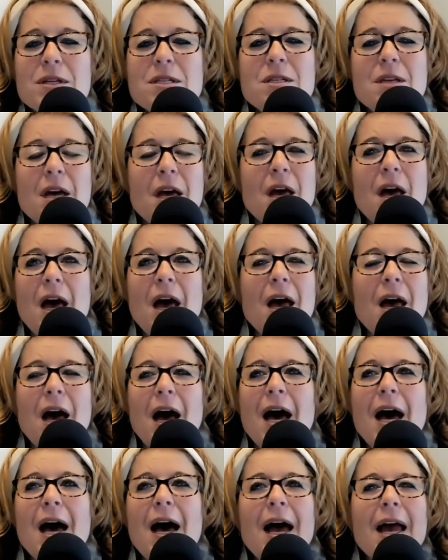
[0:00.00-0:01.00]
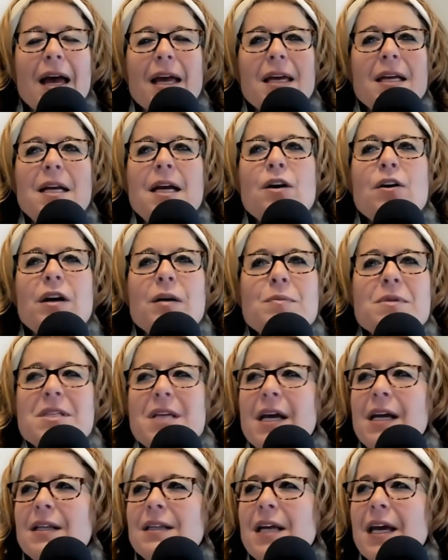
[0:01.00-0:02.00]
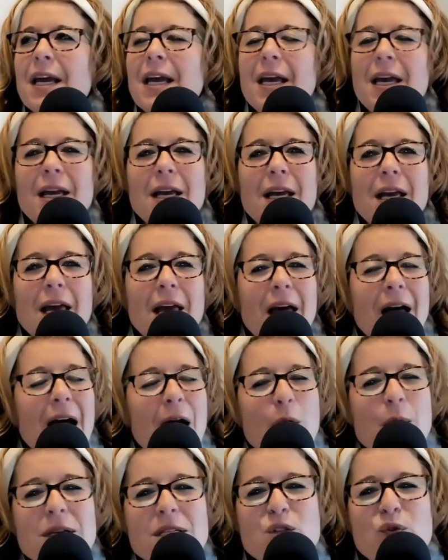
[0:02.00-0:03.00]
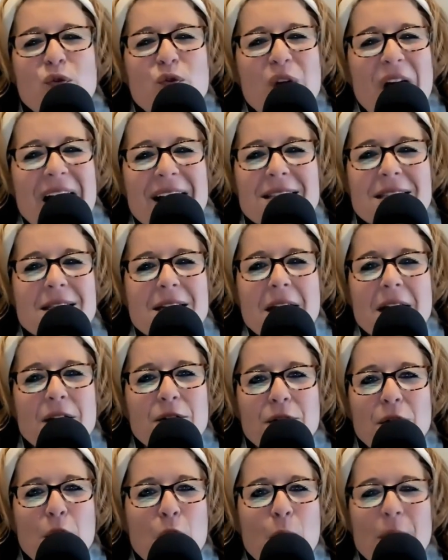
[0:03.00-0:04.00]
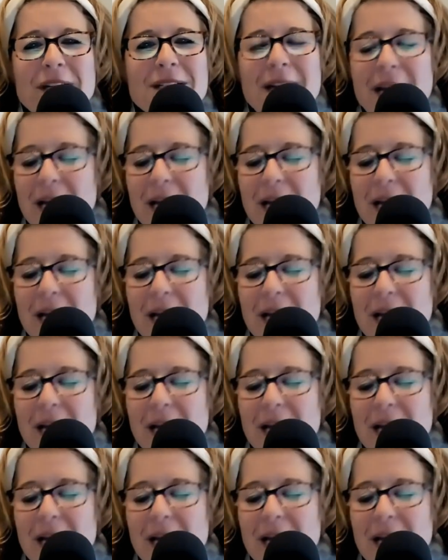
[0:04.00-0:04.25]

I can hear him saying, like, how is fasting going to help that?